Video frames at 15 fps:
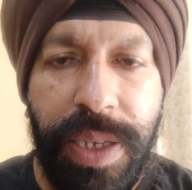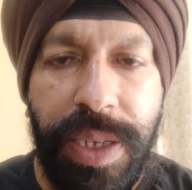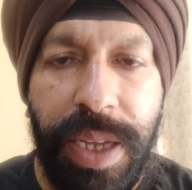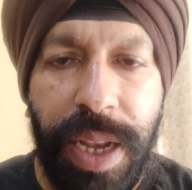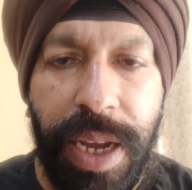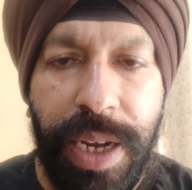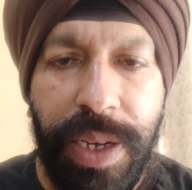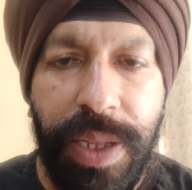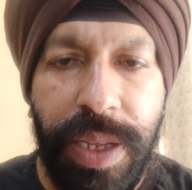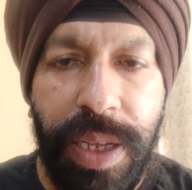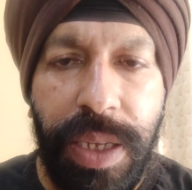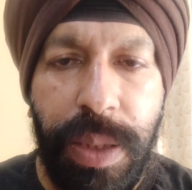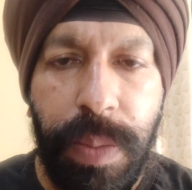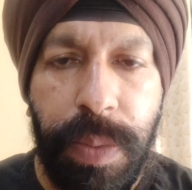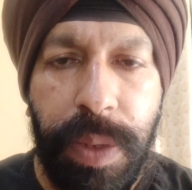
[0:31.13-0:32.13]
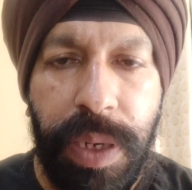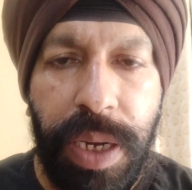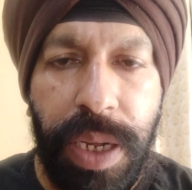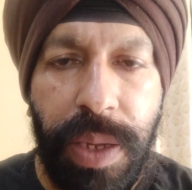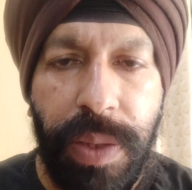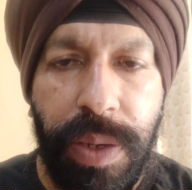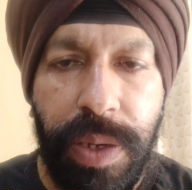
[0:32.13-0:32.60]
select these
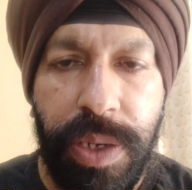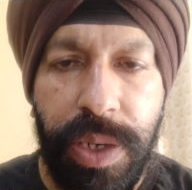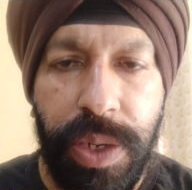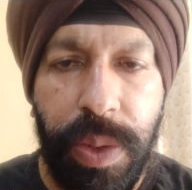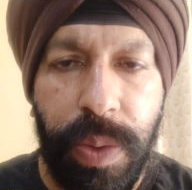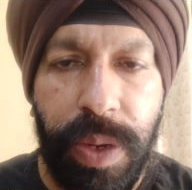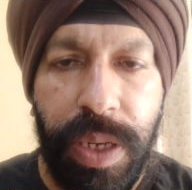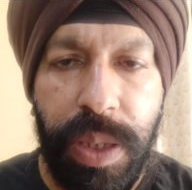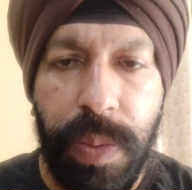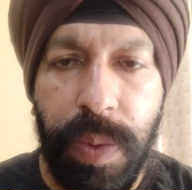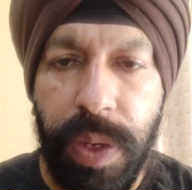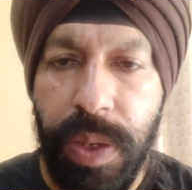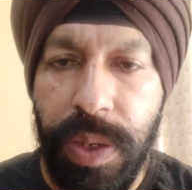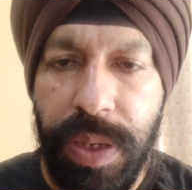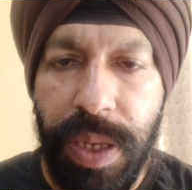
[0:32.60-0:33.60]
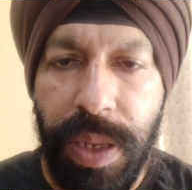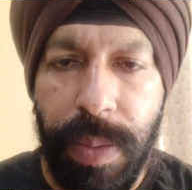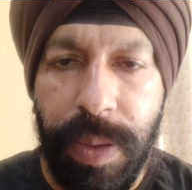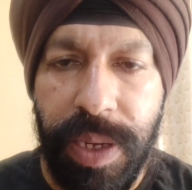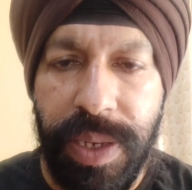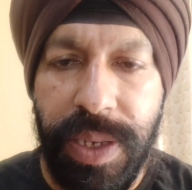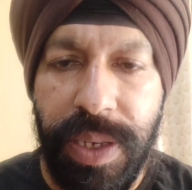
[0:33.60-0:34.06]
particular stories for your
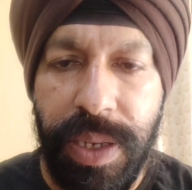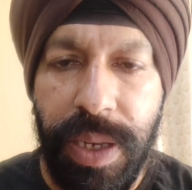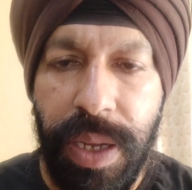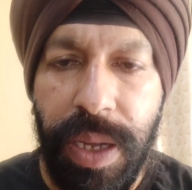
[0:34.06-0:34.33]
syllabus?